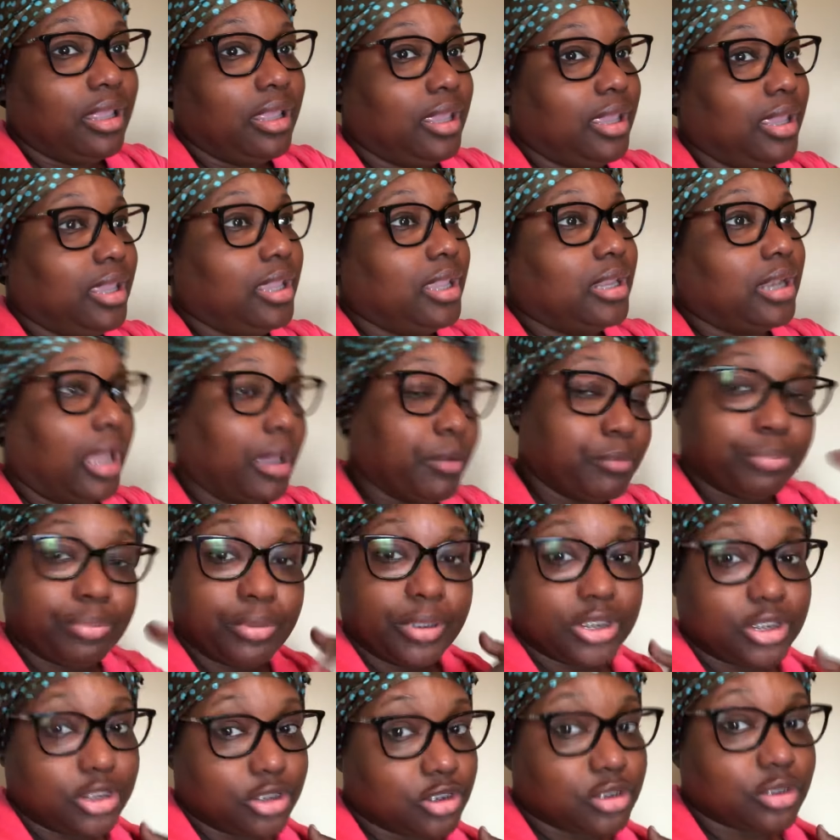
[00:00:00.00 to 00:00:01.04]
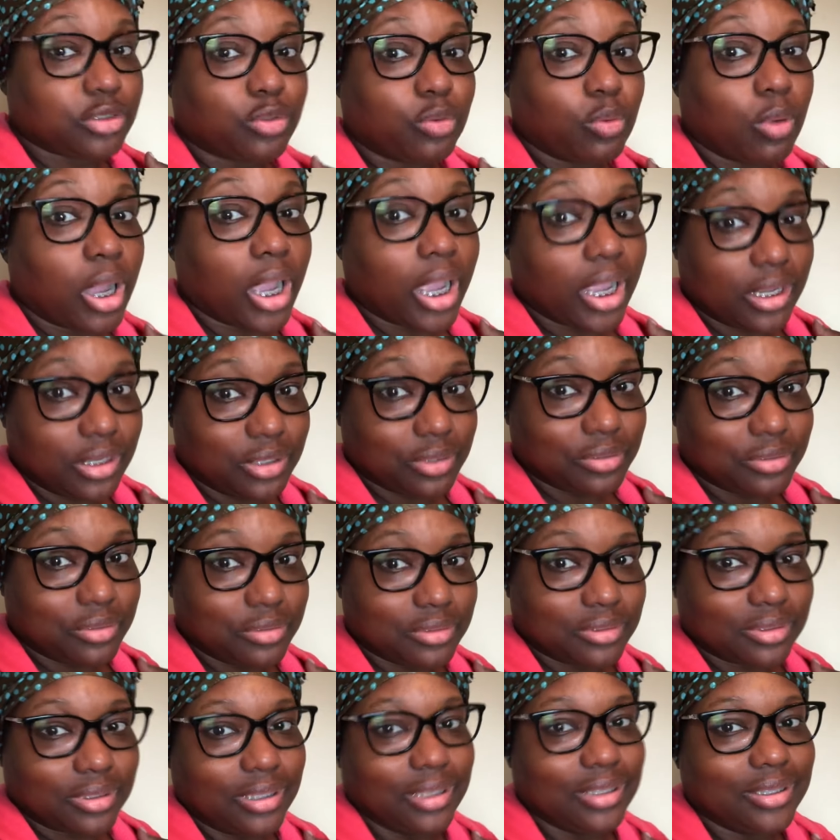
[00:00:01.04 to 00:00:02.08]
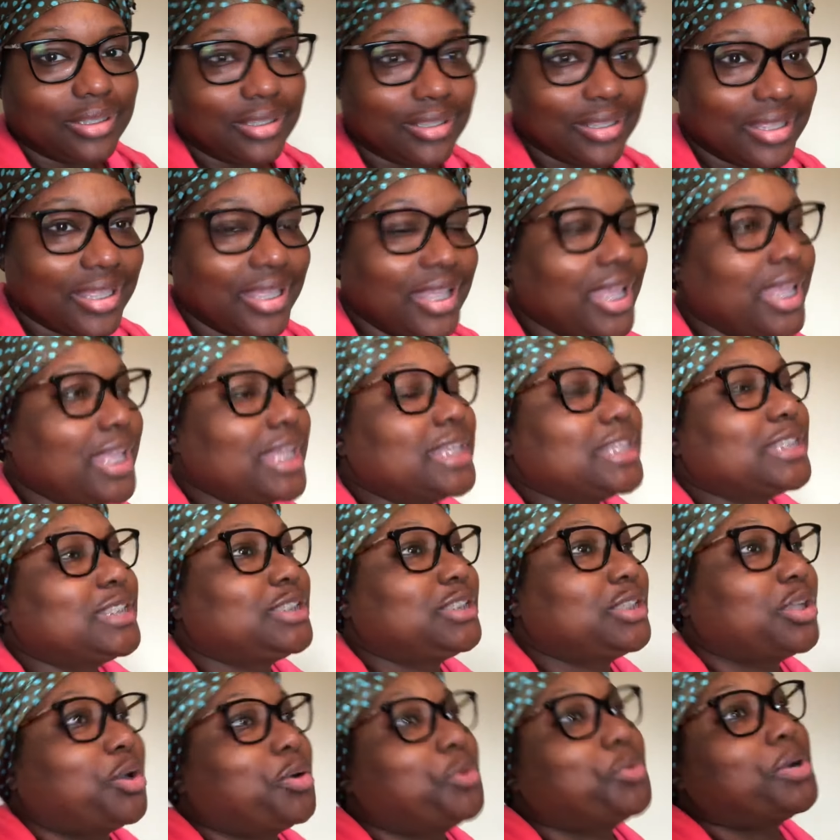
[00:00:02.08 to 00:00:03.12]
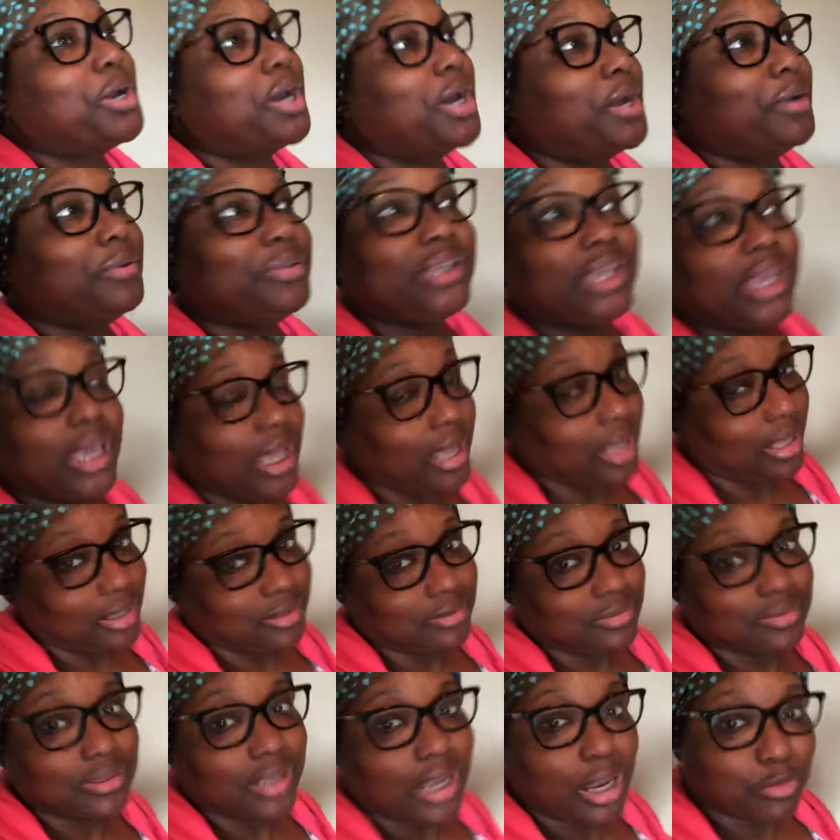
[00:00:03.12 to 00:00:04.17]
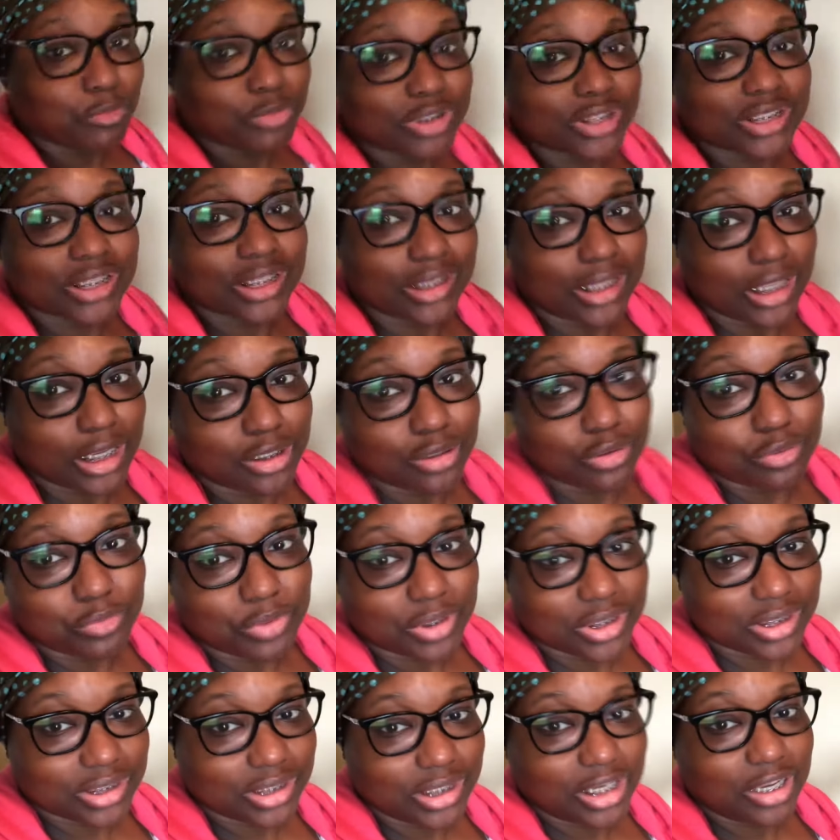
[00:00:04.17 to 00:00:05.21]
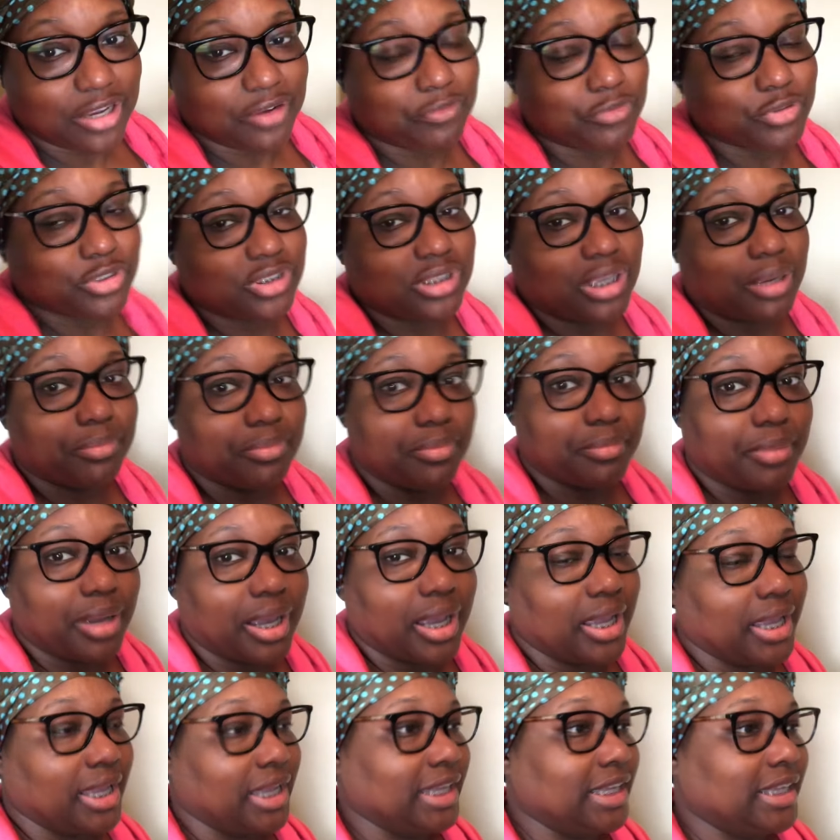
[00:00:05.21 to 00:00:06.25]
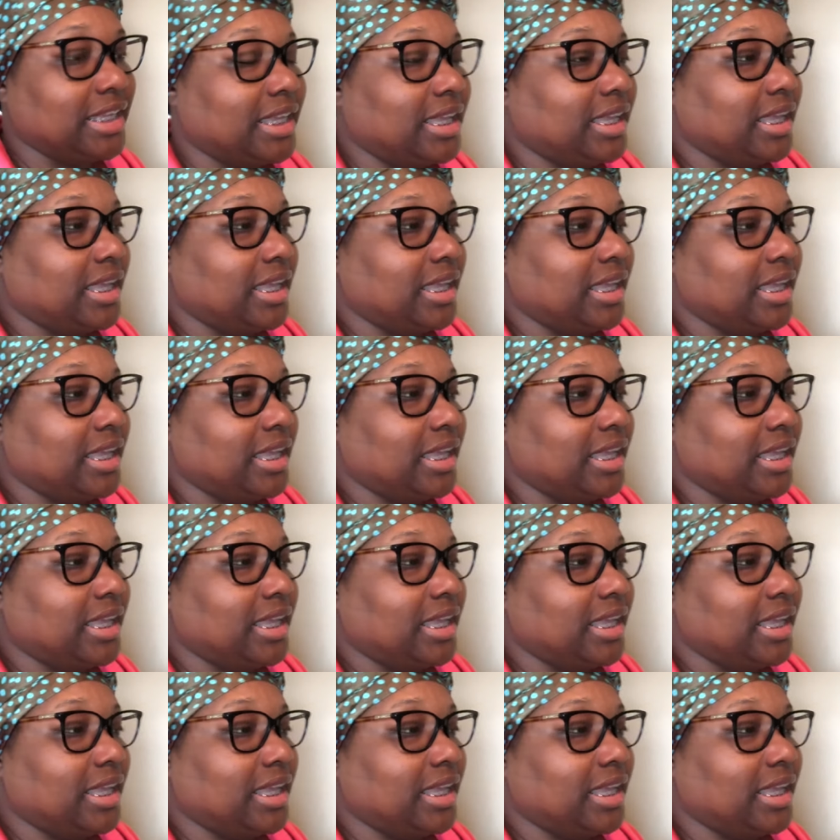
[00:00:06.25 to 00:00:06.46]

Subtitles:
And I'm preaching to the choir. So, yeah, I want to say thank you once again for stopping by.